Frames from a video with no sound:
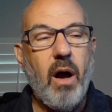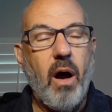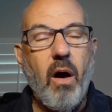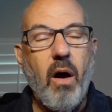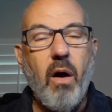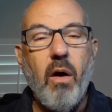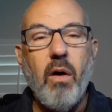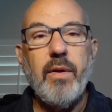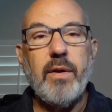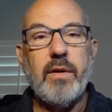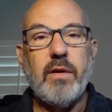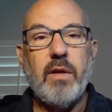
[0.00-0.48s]

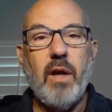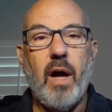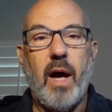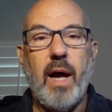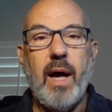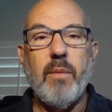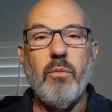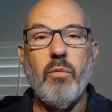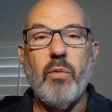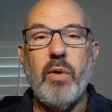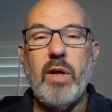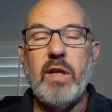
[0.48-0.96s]
all the
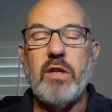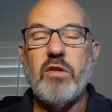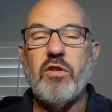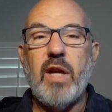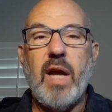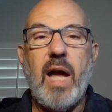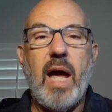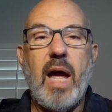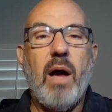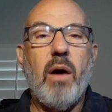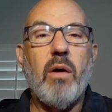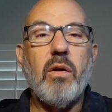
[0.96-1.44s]
time,
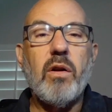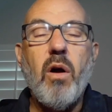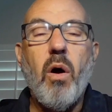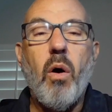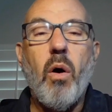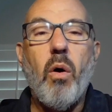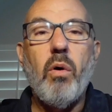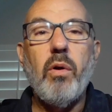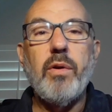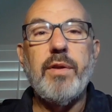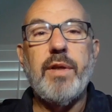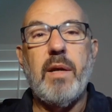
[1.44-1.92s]
reaching out,
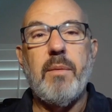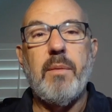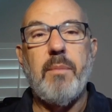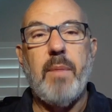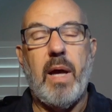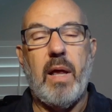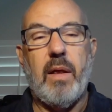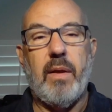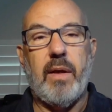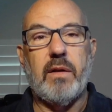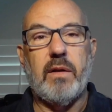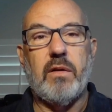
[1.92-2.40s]
cold
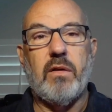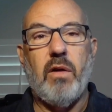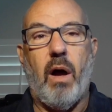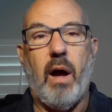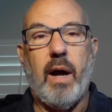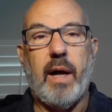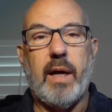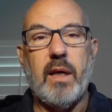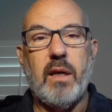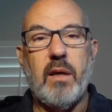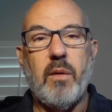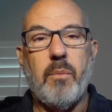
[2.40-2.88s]
emailing,
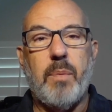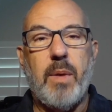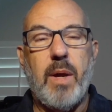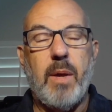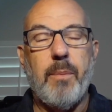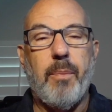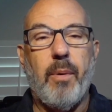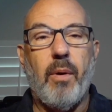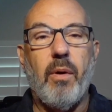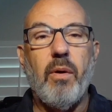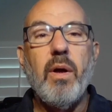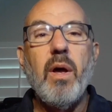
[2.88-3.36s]
talking to
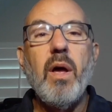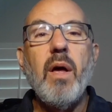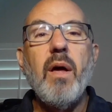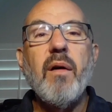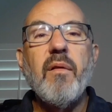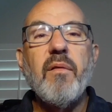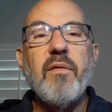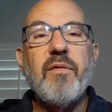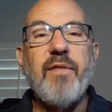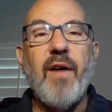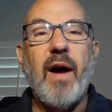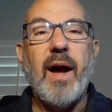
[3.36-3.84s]
people,
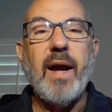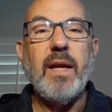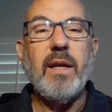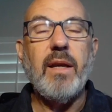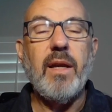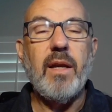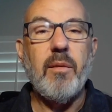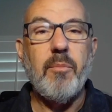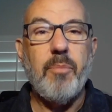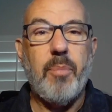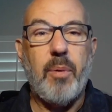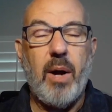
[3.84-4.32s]

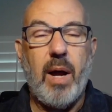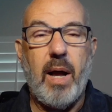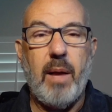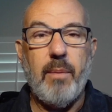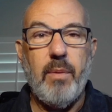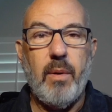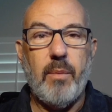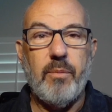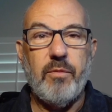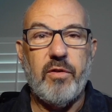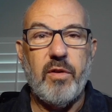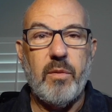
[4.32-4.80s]
finding
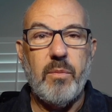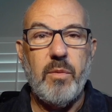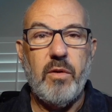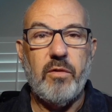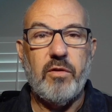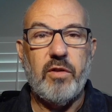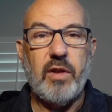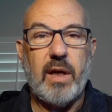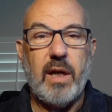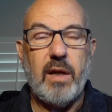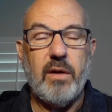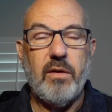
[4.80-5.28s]
problems the
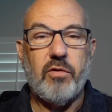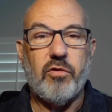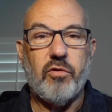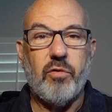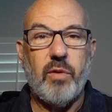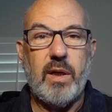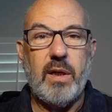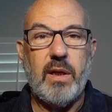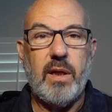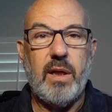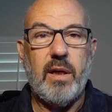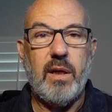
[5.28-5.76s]
music
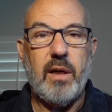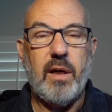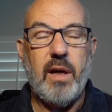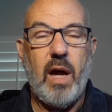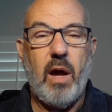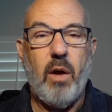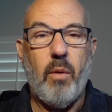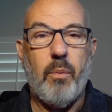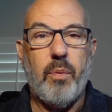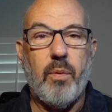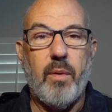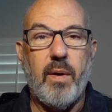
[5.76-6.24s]
industry needed
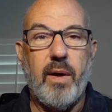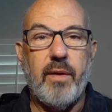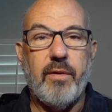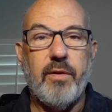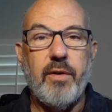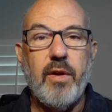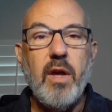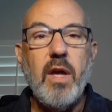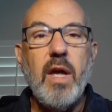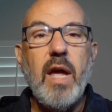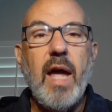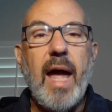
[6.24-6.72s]
help
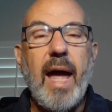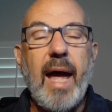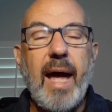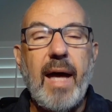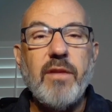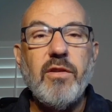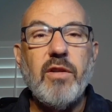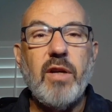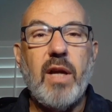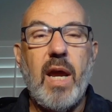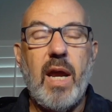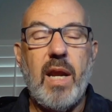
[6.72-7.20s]
with,
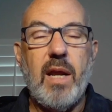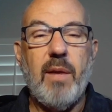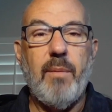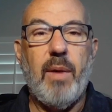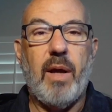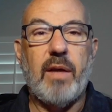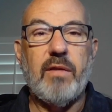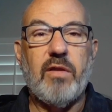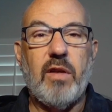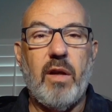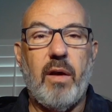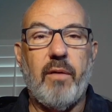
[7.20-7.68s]
educating
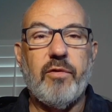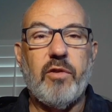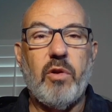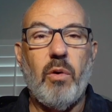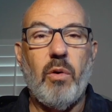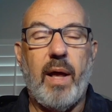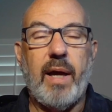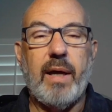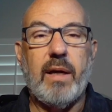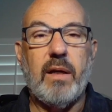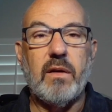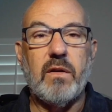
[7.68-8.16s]
myself
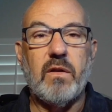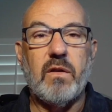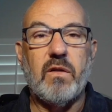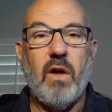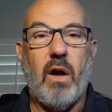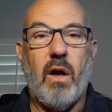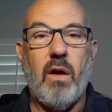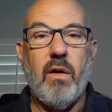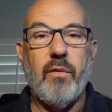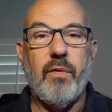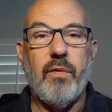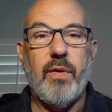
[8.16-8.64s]
till I could
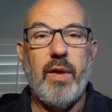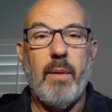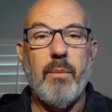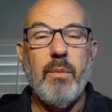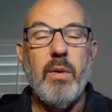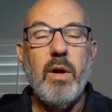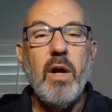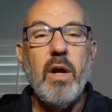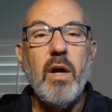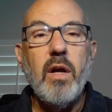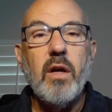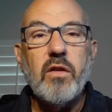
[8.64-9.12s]
solve
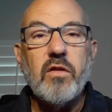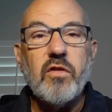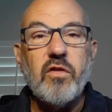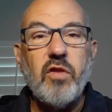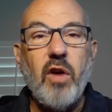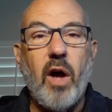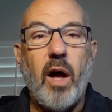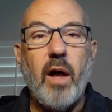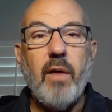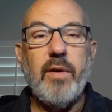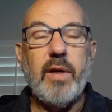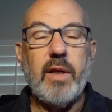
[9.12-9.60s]
them,
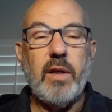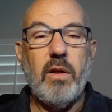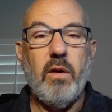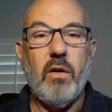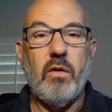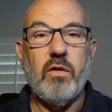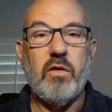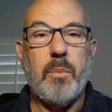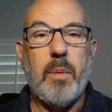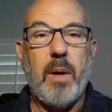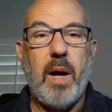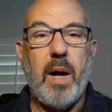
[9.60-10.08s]
solving
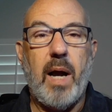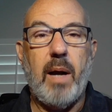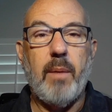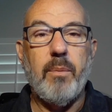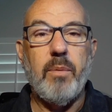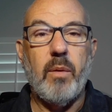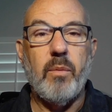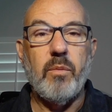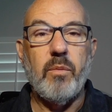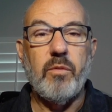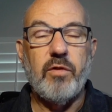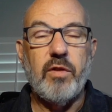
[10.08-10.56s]
those
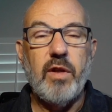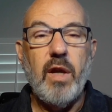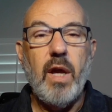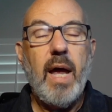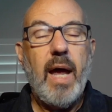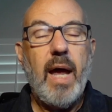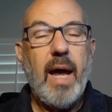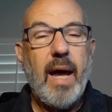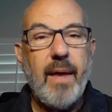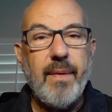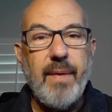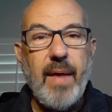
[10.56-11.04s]
problems.
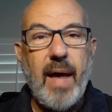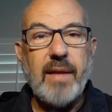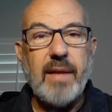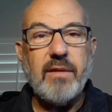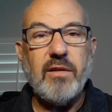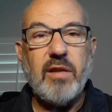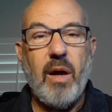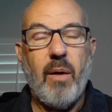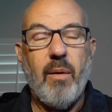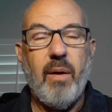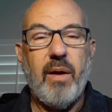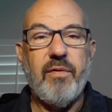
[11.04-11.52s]
And
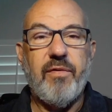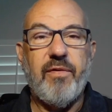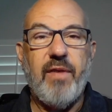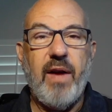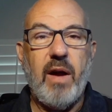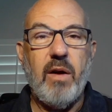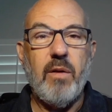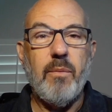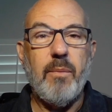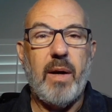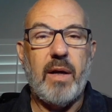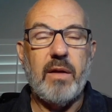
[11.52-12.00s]
that's how I
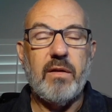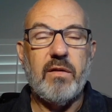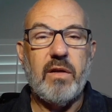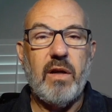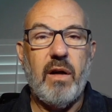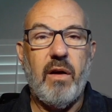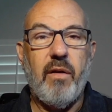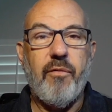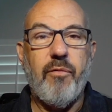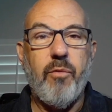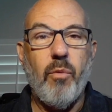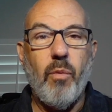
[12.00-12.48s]
found
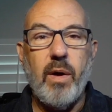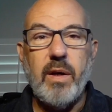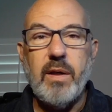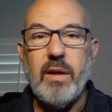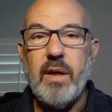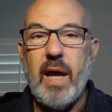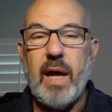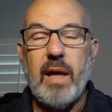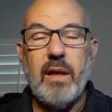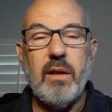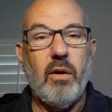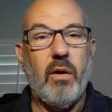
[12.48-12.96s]
myself one
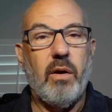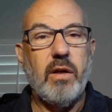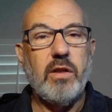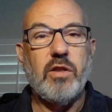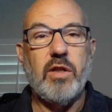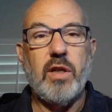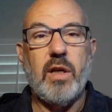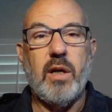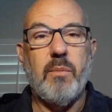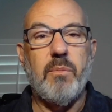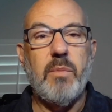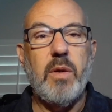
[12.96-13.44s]
day
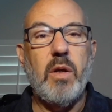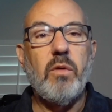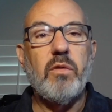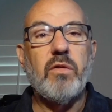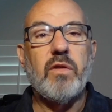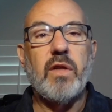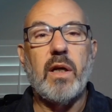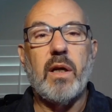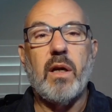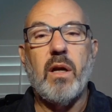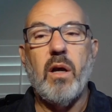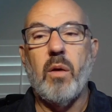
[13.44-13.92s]
launching a
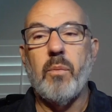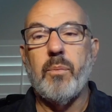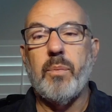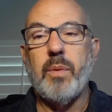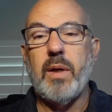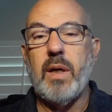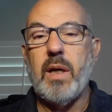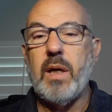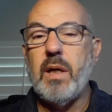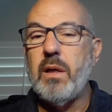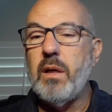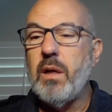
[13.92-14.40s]
music
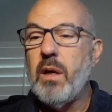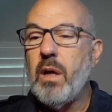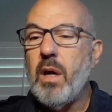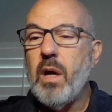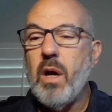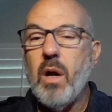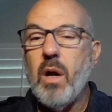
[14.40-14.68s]
company